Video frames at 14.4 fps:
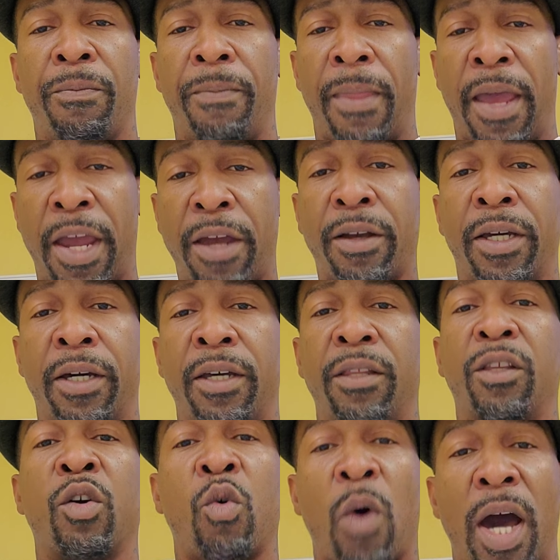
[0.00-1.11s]

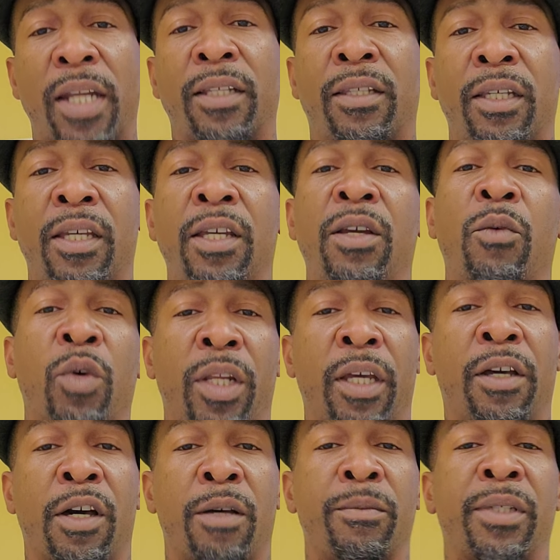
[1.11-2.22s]
haircut quality when it
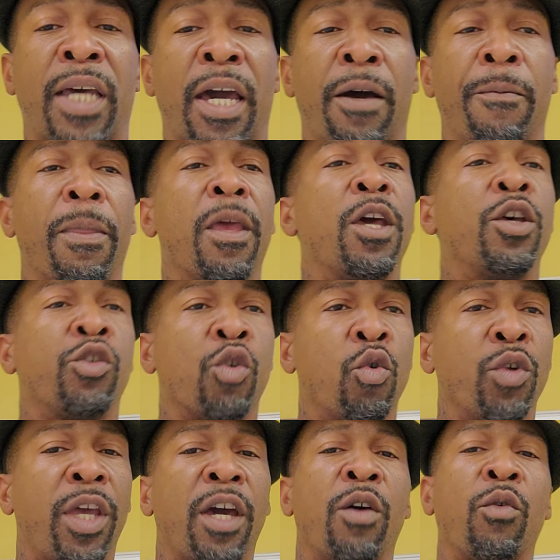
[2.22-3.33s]
comes out. So
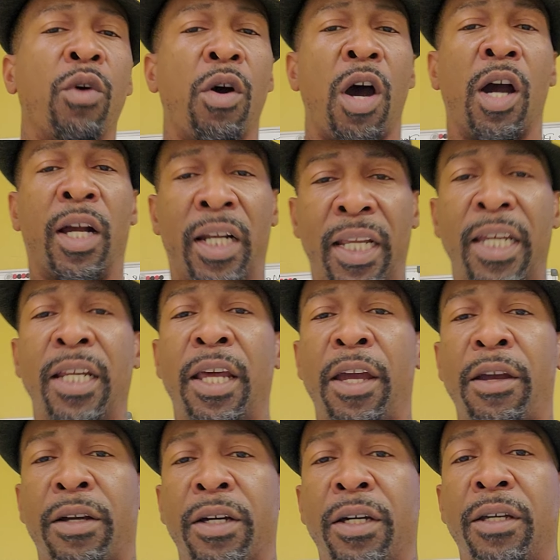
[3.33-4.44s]
yeah, a clean
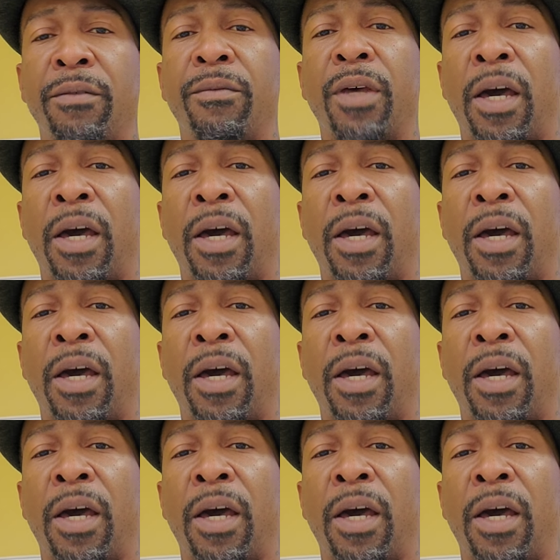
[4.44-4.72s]
hair gets